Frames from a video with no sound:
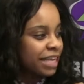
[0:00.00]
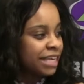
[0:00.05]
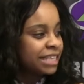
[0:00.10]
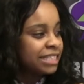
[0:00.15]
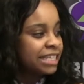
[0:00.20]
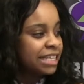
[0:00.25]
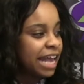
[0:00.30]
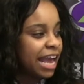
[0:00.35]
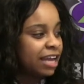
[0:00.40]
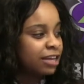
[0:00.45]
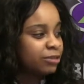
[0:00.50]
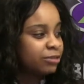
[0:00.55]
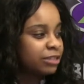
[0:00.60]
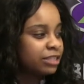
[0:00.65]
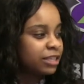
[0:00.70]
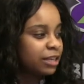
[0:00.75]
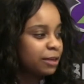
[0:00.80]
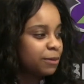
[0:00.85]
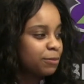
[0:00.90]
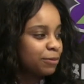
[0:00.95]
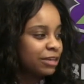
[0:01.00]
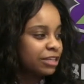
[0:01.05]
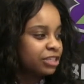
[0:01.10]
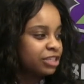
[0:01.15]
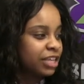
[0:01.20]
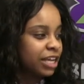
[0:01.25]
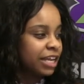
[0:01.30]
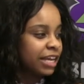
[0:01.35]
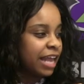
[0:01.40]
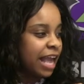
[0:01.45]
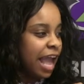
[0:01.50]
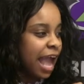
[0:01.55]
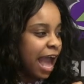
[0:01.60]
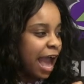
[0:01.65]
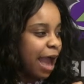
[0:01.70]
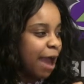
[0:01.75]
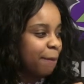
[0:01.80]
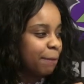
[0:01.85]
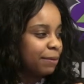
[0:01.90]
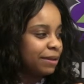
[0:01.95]
It's an annual celebration
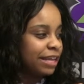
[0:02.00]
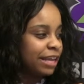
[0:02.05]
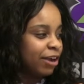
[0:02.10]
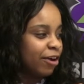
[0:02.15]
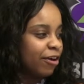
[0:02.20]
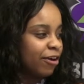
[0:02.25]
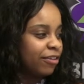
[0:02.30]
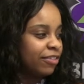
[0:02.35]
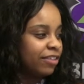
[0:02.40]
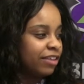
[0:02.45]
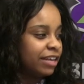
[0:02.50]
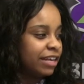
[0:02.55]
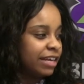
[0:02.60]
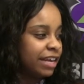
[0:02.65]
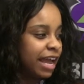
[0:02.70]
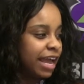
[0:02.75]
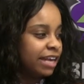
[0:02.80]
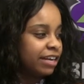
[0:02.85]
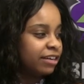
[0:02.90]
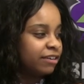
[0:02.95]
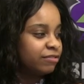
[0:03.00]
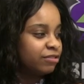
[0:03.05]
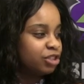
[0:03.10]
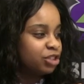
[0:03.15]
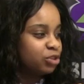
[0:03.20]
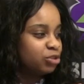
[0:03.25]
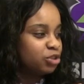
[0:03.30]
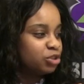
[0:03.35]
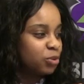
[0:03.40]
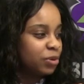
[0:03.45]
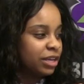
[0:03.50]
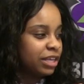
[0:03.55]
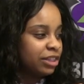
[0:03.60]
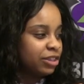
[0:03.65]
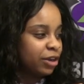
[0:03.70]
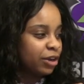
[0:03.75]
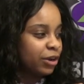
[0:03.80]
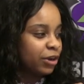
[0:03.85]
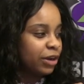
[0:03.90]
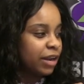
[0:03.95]
happening on the night of June
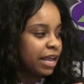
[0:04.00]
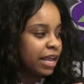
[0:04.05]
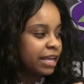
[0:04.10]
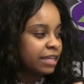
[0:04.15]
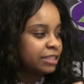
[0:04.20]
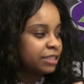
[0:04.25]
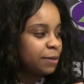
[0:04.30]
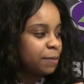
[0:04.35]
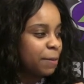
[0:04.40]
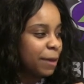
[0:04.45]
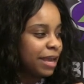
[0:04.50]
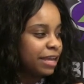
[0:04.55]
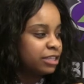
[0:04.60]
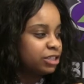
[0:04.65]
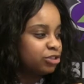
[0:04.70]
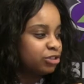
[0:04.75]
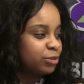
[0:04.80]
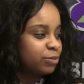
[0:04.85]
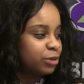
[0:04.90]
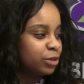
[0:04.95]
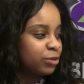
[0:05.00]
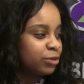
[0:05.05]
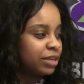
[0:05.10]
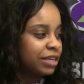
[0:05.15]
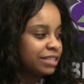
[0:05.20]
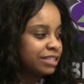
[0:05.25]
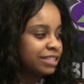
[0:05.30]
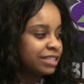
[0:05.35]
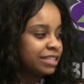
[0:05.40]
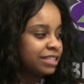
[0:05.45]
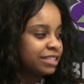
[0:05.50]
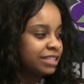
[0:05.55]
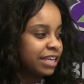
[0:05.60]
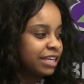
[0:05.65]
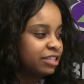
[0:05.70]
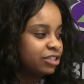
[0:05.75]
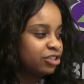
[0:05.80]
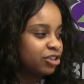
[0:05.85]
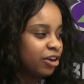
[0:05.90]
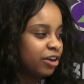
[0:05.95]
23rd to pay tribute to the
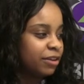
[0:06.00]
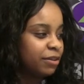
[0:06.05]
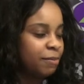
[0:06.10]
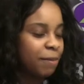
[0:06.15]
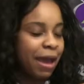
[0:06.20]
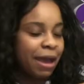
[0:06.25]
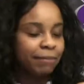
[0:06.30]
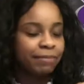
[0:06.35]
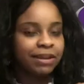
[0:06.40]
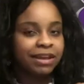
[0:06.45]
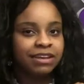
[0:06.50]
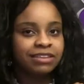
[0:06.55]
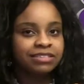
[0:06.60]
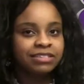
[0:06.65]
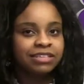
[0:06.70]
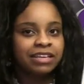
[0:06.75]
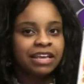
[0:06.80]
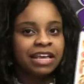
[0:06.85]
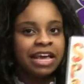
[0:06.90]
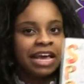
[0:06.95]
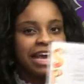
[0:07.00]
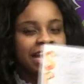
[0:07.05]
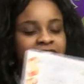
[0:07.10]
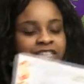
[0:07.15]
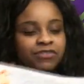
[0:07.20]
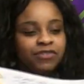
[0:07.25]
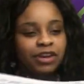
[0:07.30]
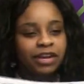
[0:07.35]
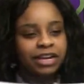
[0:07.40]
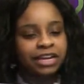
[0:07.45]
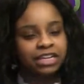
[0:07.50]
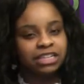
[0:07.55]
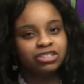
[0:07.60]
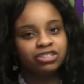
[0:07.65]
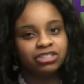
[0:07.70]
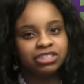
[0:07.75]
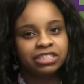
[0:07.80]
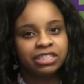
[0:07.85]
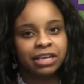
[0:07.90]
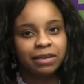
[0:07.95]
St. John the Baptist. It's very
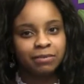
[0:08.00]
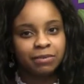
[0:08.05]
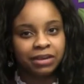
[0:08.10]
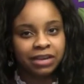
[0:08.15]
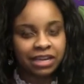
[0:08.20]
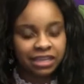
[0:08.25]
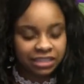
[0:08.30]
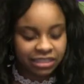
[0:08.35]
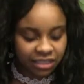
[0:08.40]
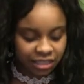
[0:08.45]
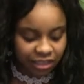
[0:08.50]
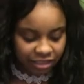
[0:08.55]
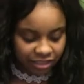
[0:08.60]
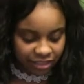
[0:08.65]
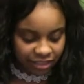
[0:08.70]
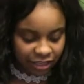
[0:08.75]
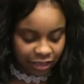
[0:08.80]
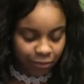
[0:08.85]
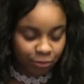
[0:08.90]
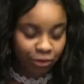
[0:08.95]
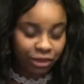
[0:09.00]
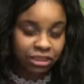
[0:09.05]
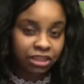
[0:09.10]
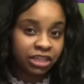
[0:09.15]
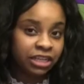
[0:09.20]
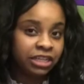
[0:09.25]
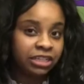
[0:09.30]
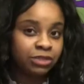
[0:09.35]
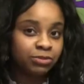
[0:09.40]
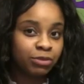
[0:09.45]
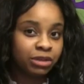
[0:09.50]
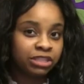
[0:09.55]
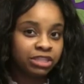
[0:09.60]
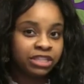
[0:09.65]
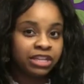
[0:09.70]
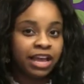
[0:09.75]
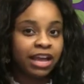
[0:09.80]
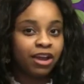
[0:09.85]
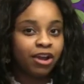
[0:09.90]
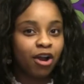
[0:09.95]
interesting because their celebration is
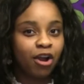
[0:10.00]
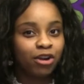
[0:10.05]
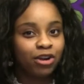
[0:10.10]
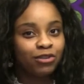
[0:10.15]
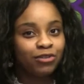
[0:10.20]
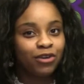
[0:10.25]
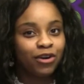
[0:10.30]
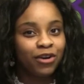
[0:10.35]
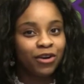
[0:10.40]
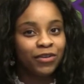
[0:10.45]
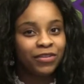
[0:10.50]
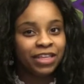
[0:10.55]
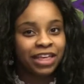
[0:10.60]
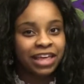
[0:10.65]
much like Carnival.